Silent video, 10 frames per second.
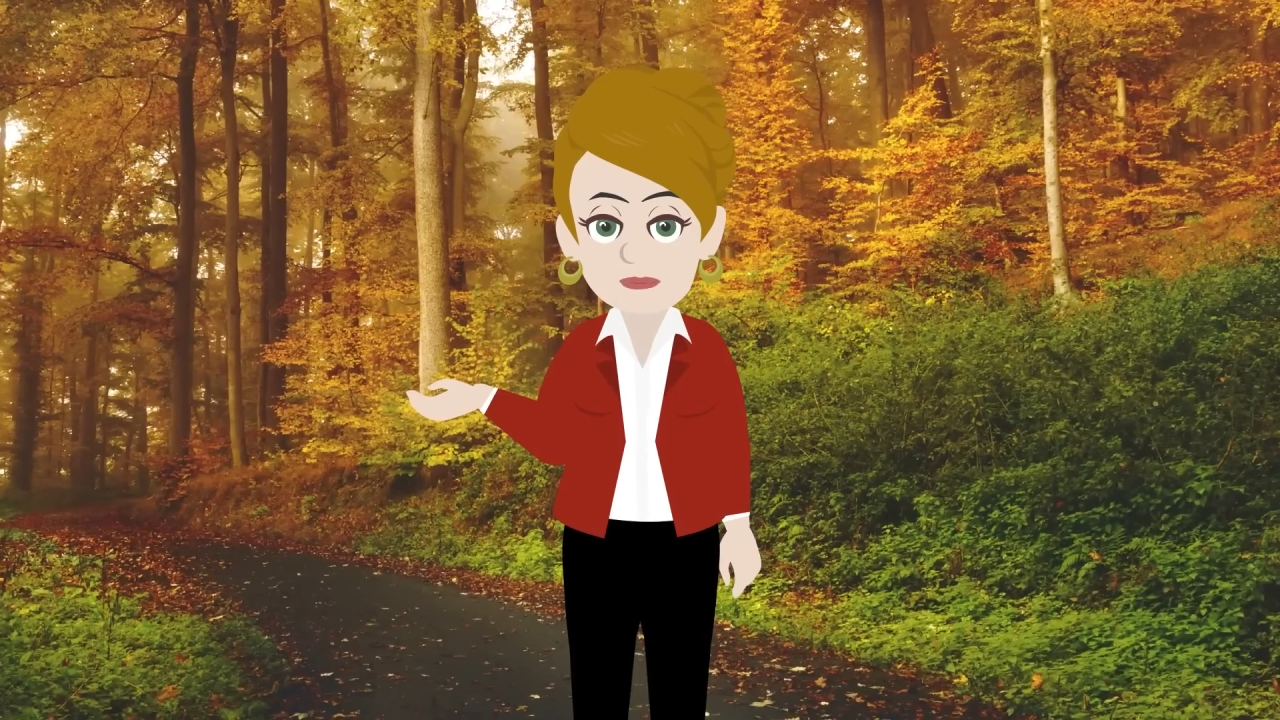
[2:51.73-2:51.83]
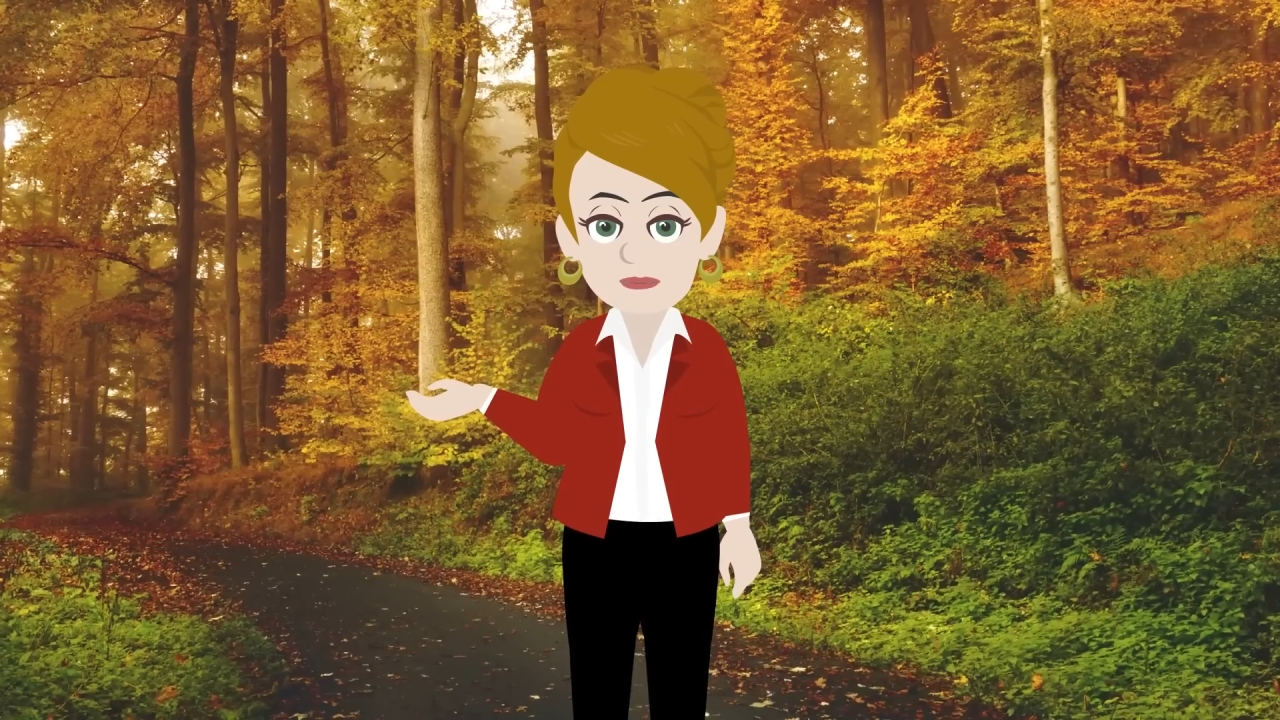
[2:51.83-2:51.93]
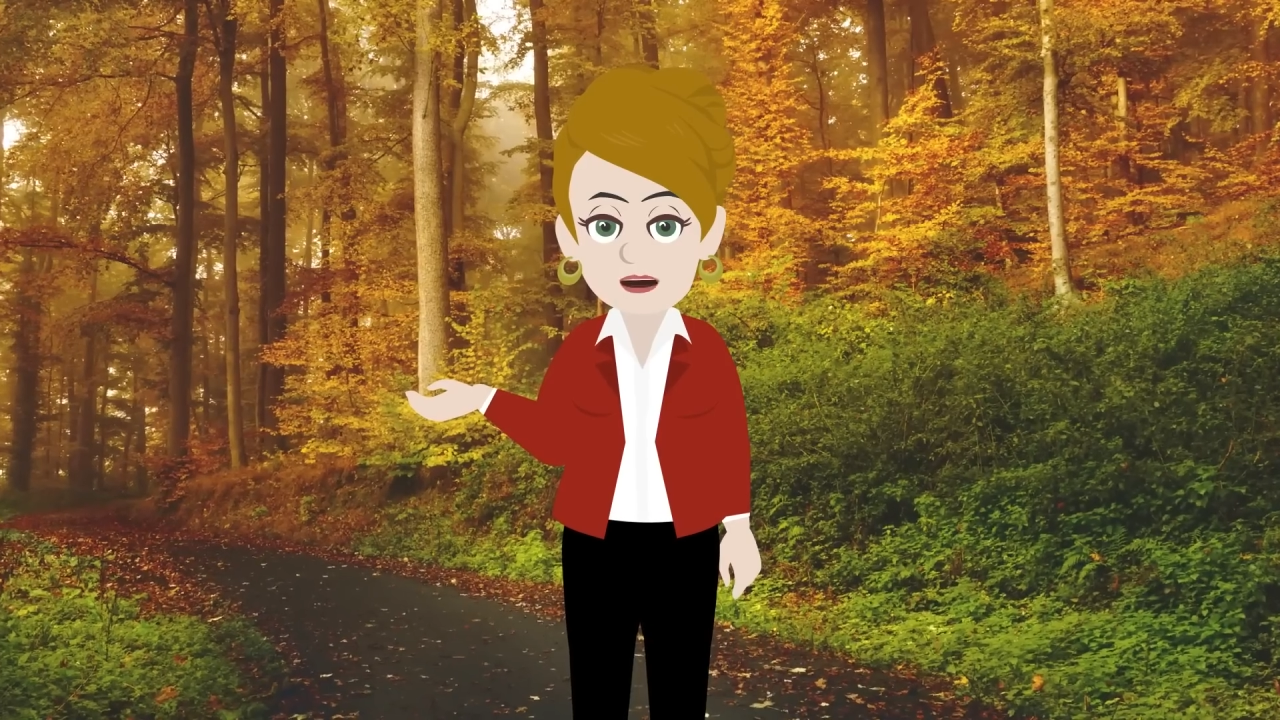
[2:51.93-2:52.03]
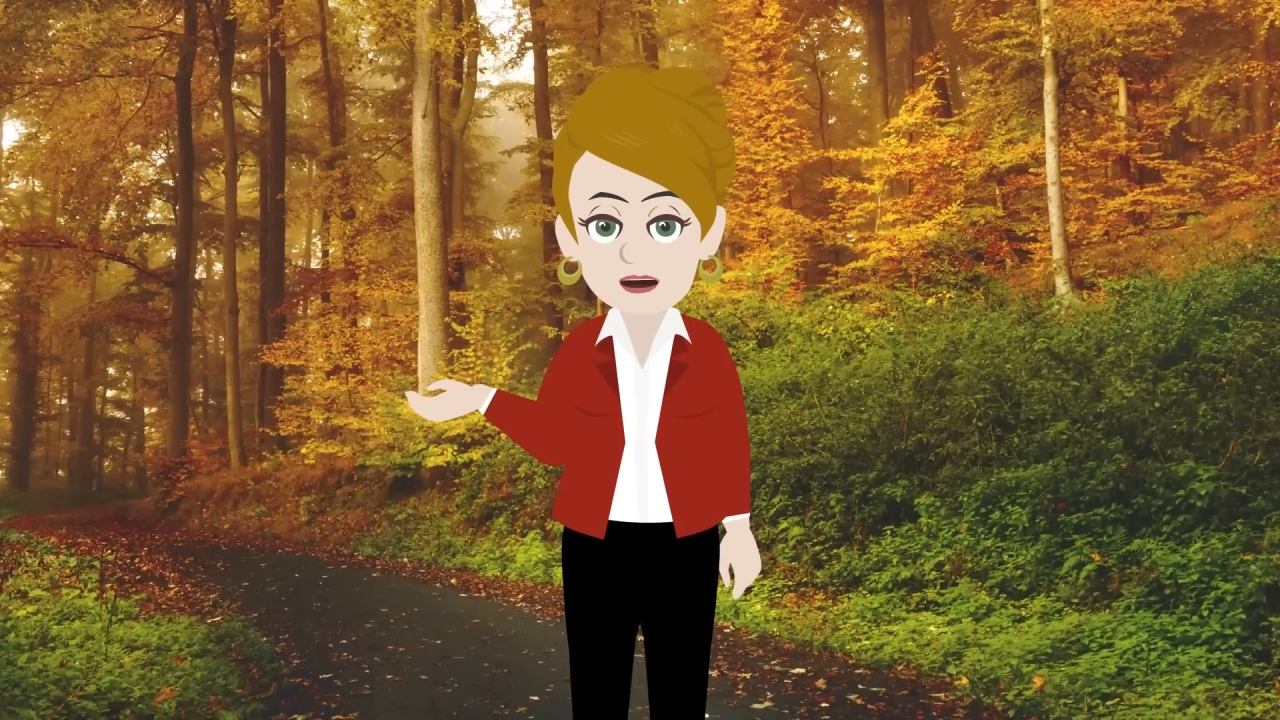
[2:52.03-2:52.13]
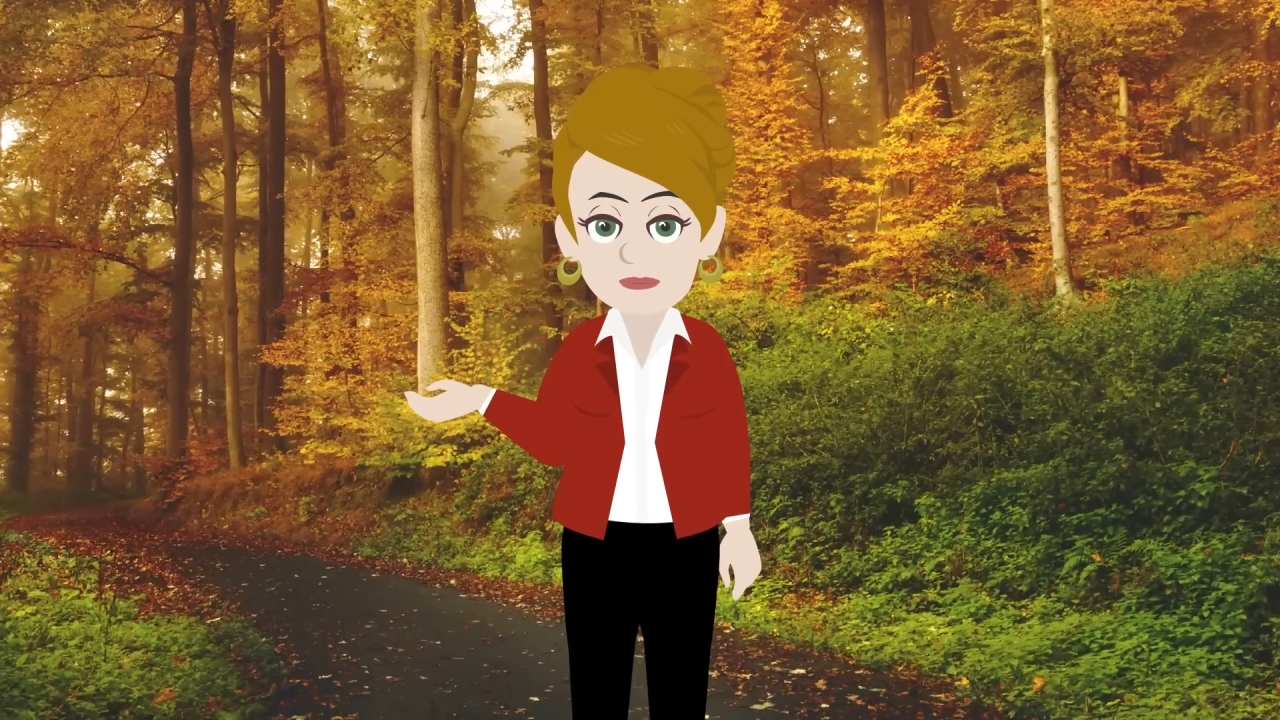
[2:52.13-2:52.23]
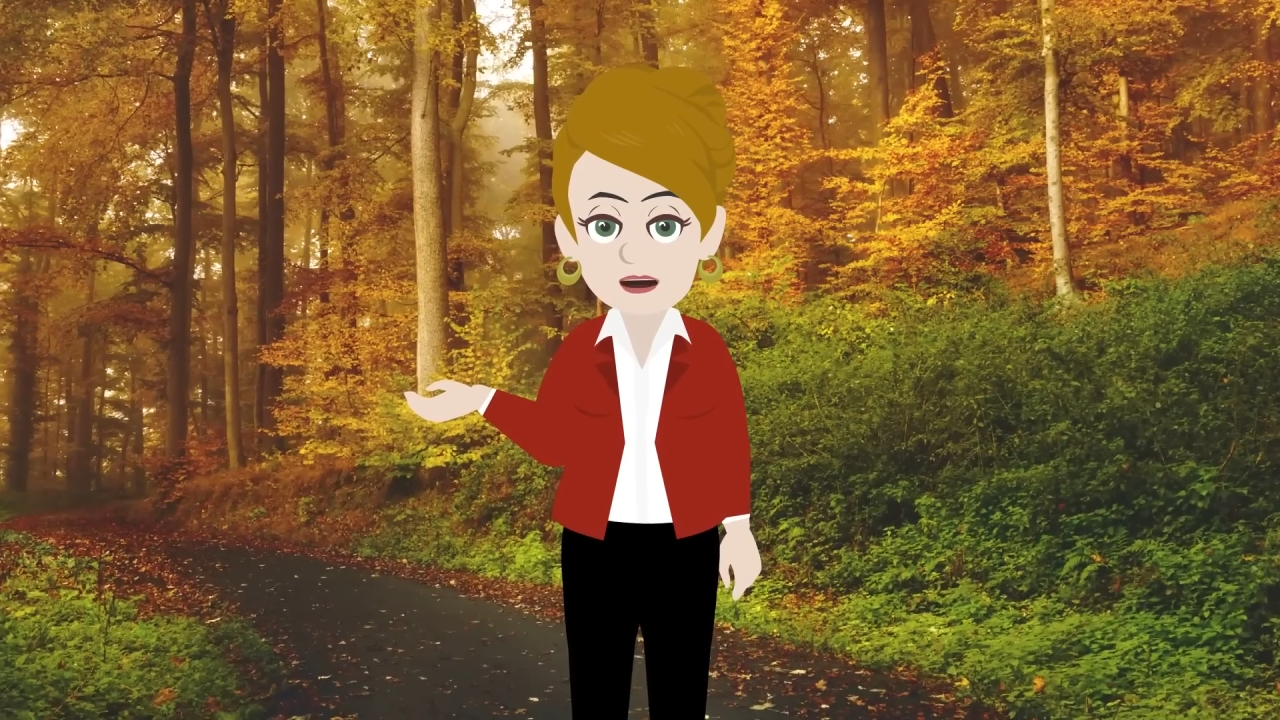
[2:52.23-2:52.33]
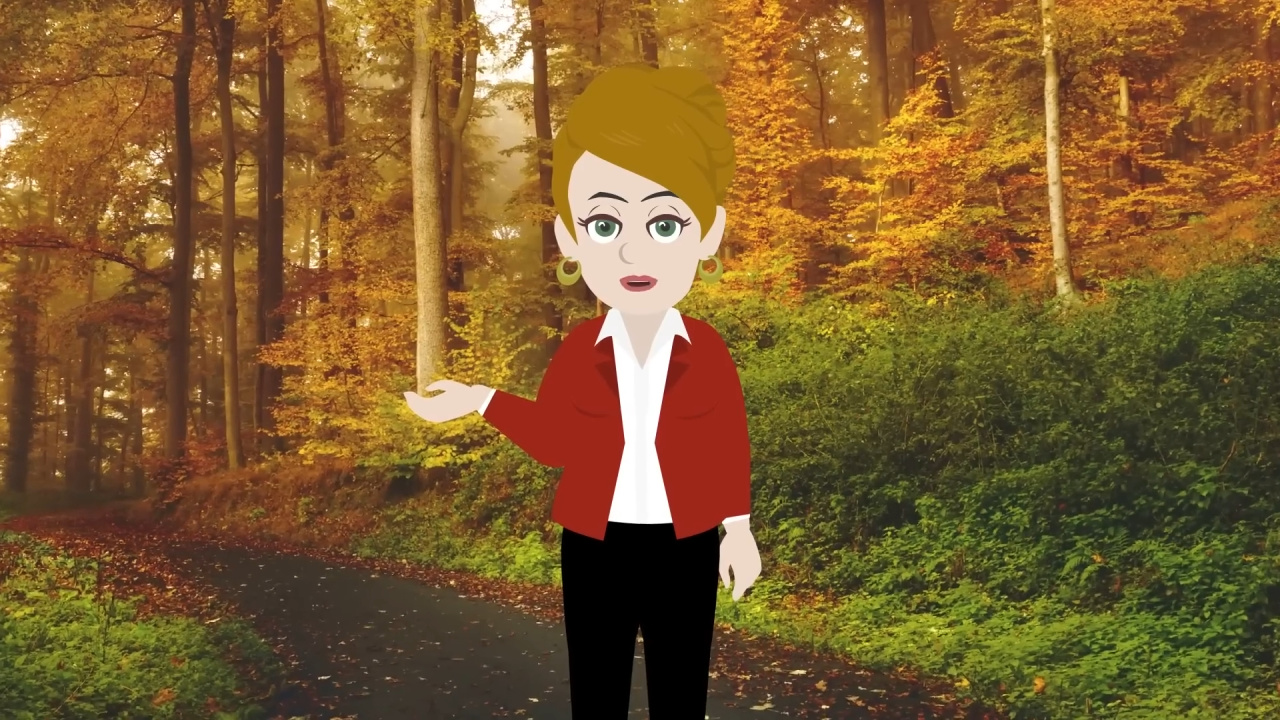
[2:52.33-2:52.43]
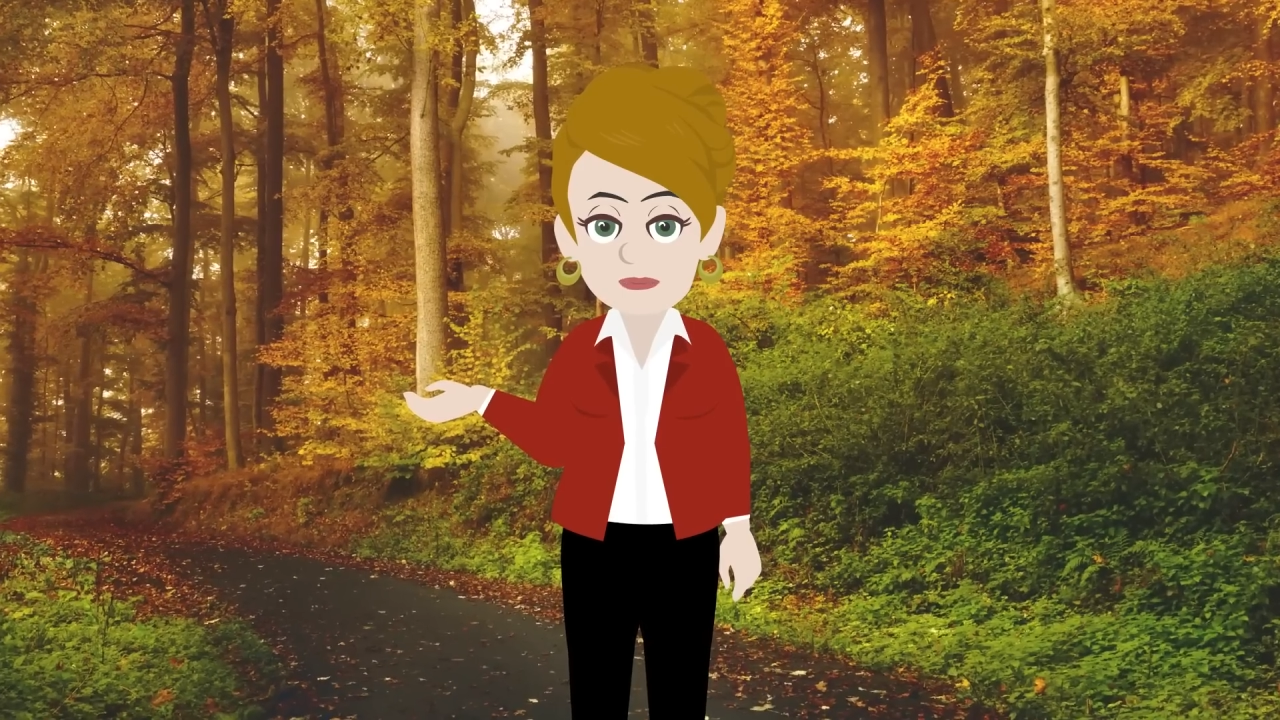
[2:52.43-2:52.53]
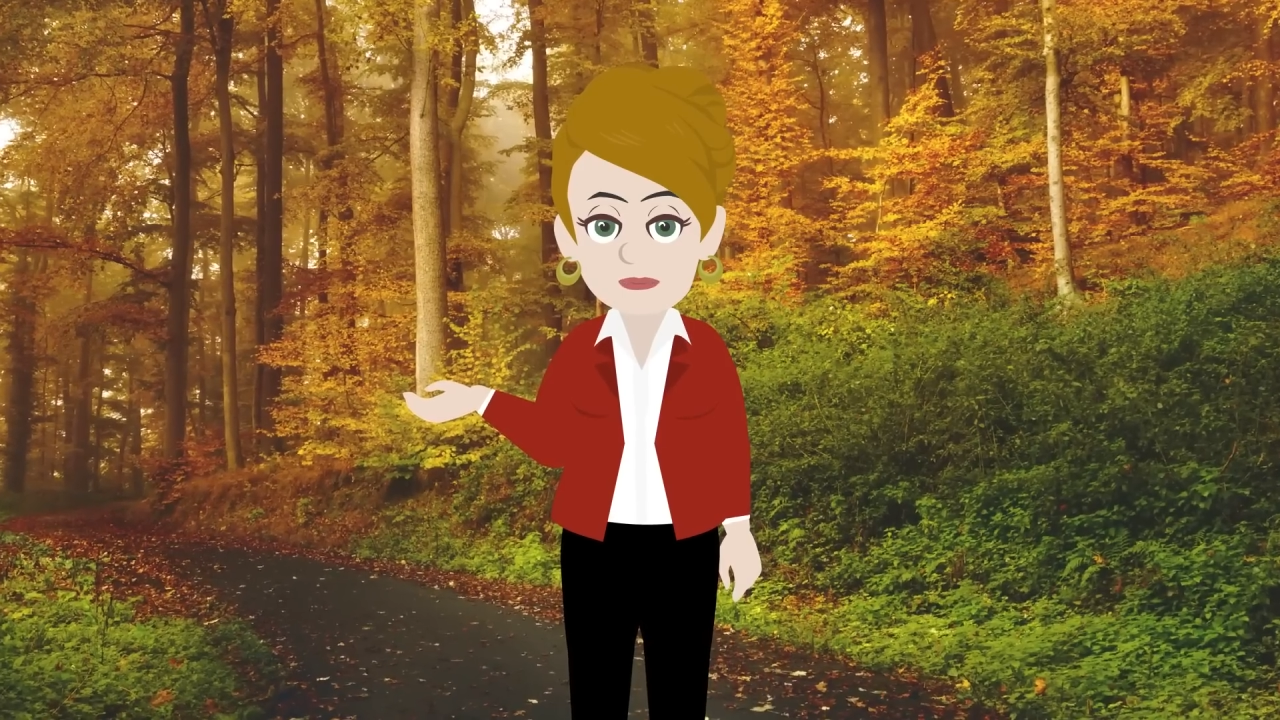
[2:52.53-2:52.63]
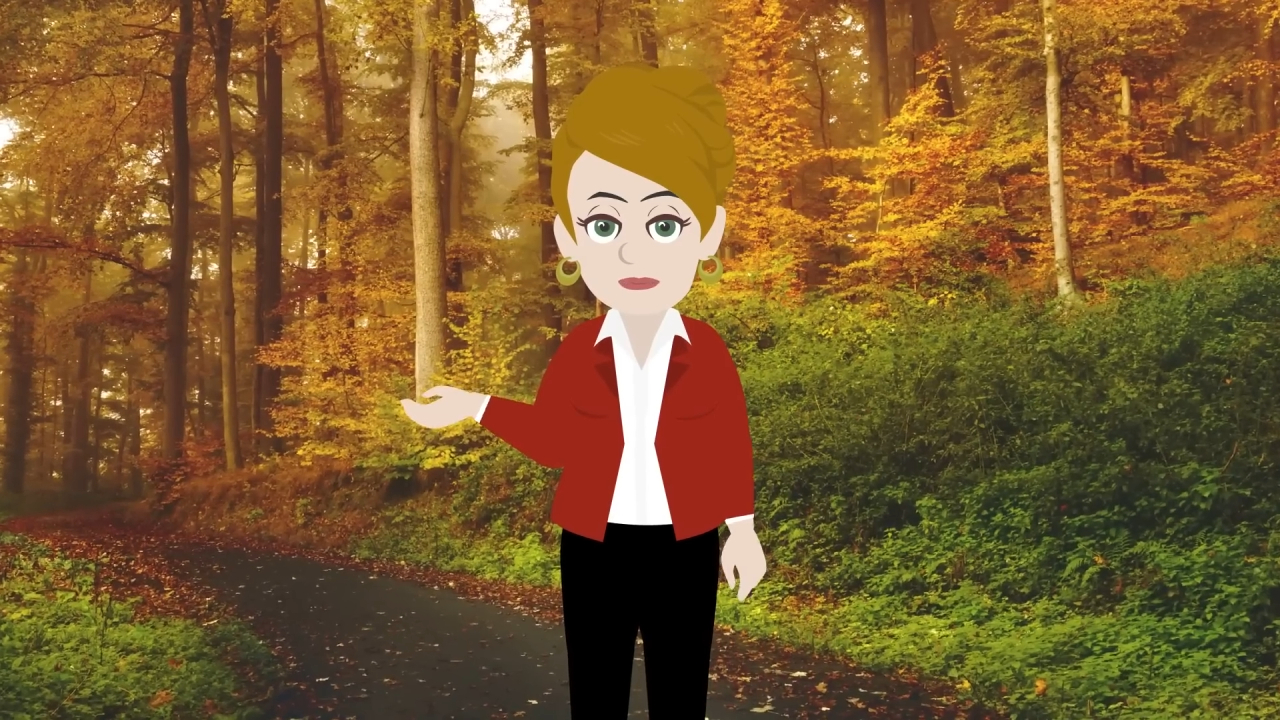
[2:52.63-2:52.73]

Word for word: choices.